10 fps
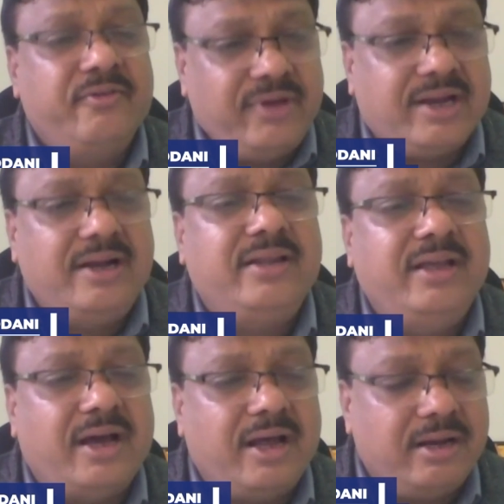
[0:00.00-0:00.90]

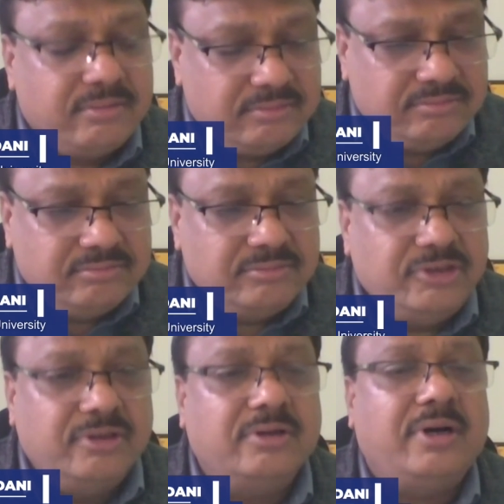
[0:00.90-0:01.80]
Faculty are
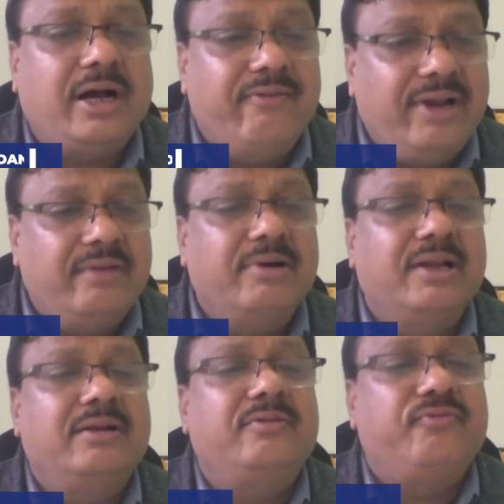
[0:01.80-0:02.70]
you know
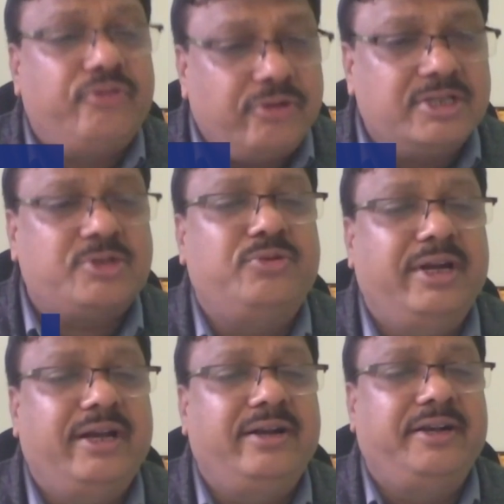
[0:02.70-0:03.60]
available for the
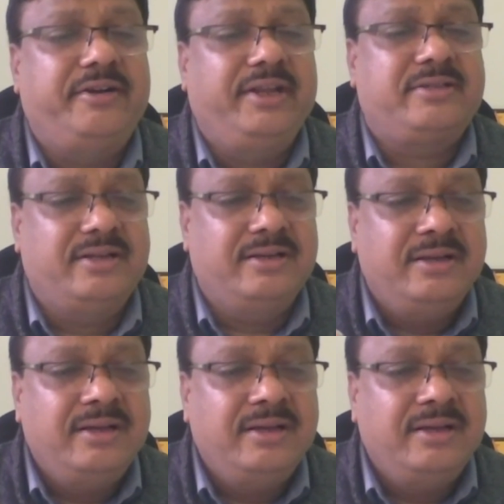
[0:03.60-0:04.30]
student interaction